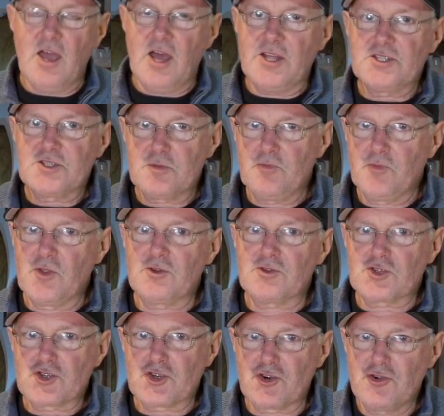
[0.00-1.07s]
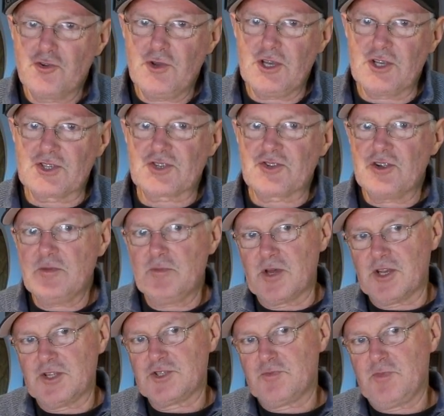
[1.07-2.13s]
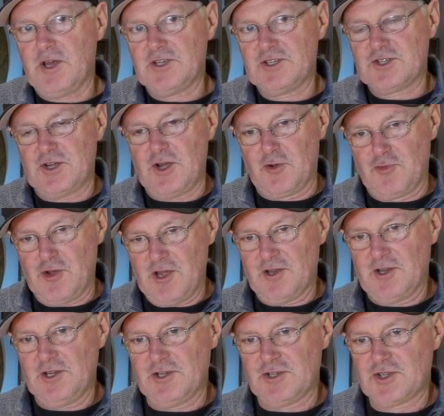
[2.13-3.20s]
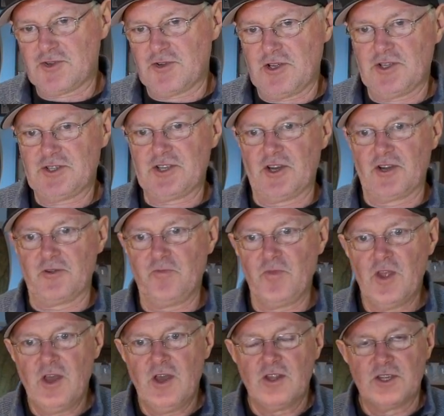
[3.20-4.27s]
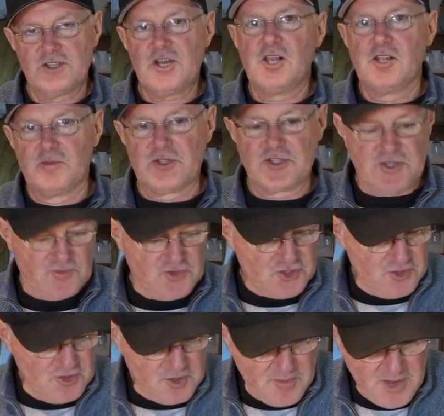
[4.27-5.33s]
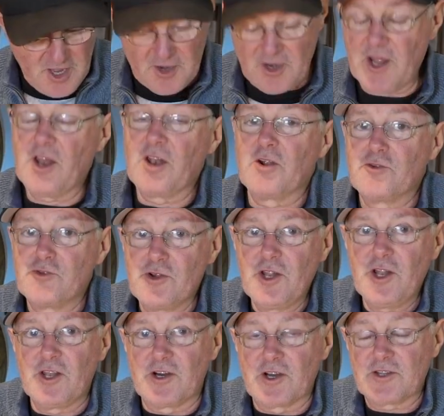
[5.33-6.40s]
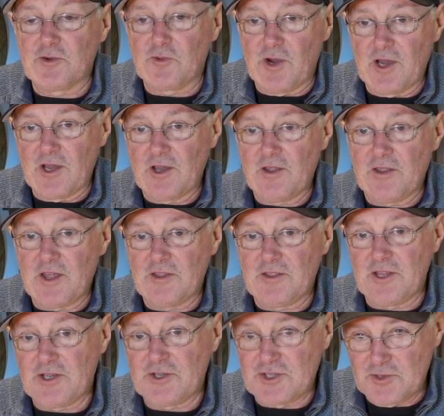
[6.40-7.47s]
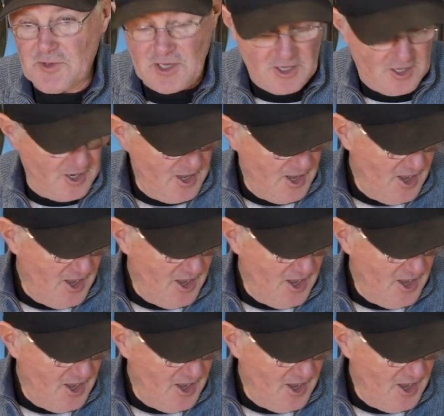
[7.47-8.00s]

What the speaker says: It's not true history, but it's based around history. So there's elements of truth about it, and I really like the way that they're doing it.